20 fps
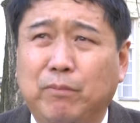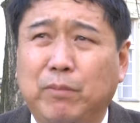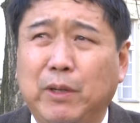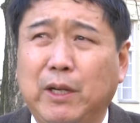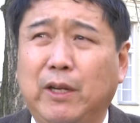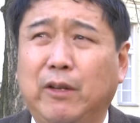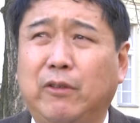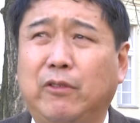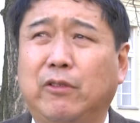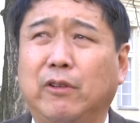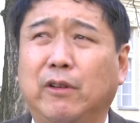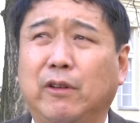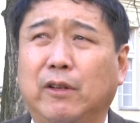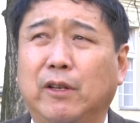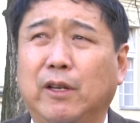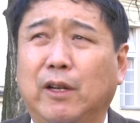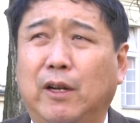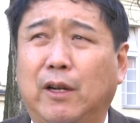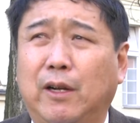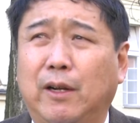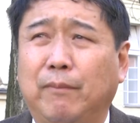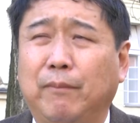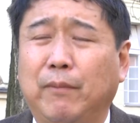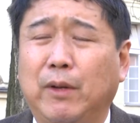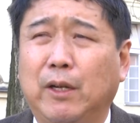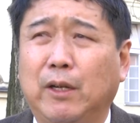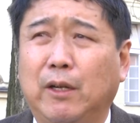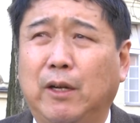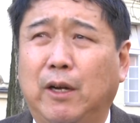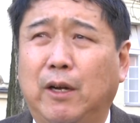patient,
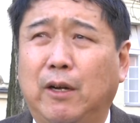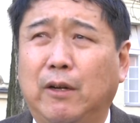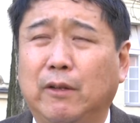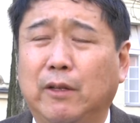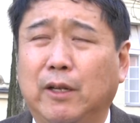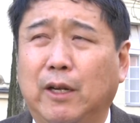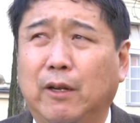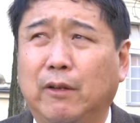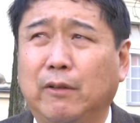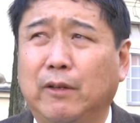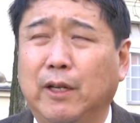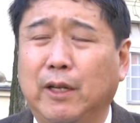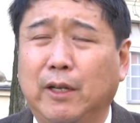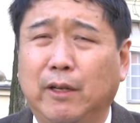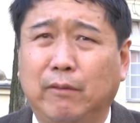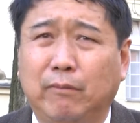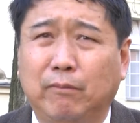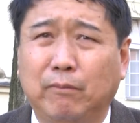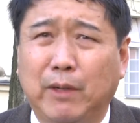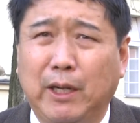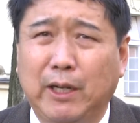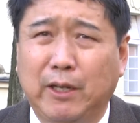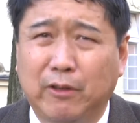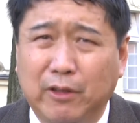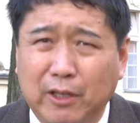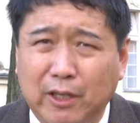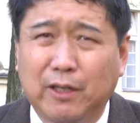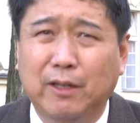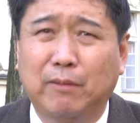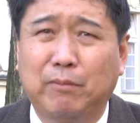all they might
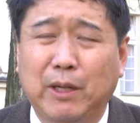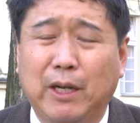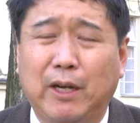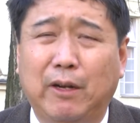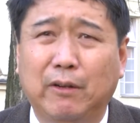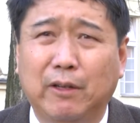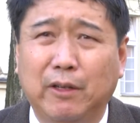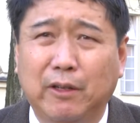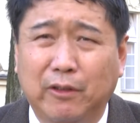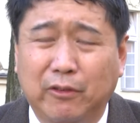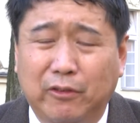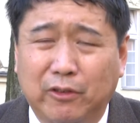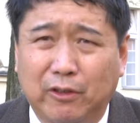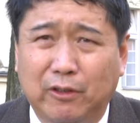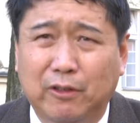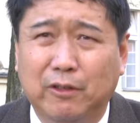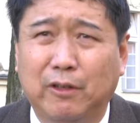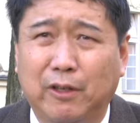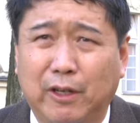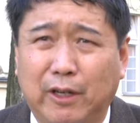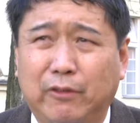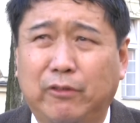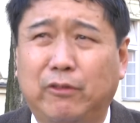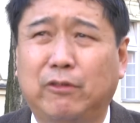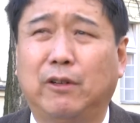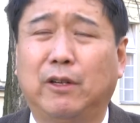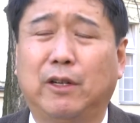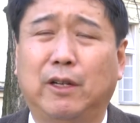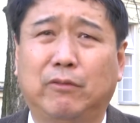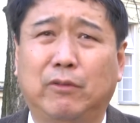think about is their
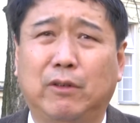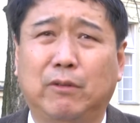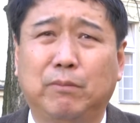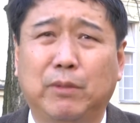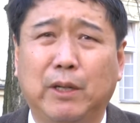cholesterol level.